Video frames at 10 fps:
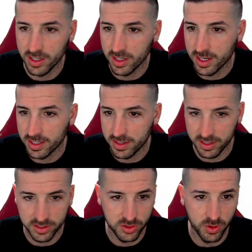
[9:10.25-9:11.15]
that this
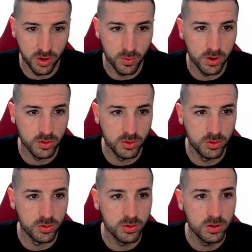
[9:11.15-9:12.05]
is going to work
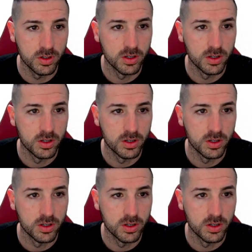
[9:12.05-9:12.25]
too.